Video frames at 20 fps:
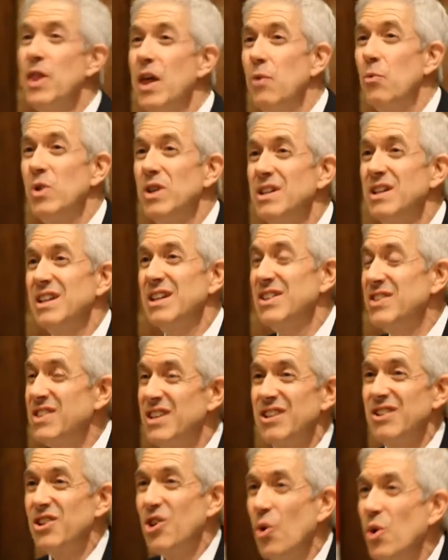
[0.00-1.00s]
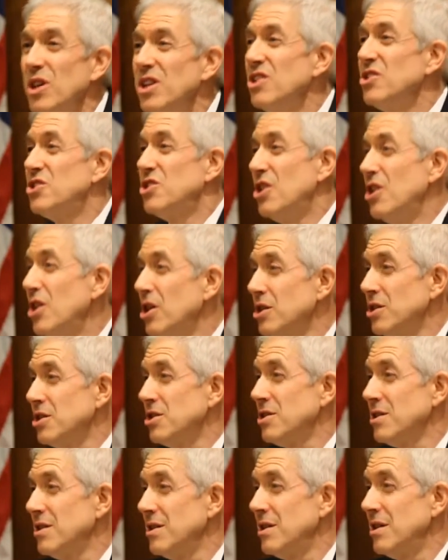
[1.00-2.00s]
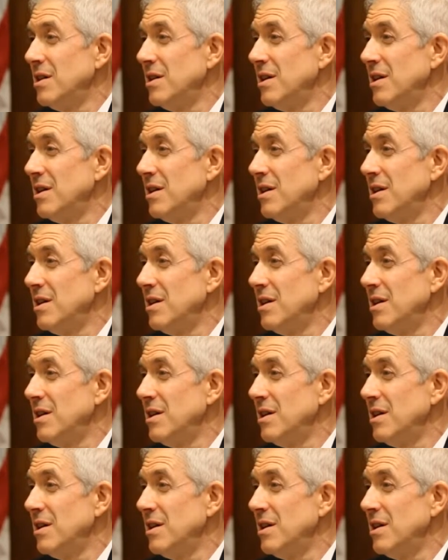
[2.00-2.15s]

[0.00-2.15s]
though they wouldn't consider going to church.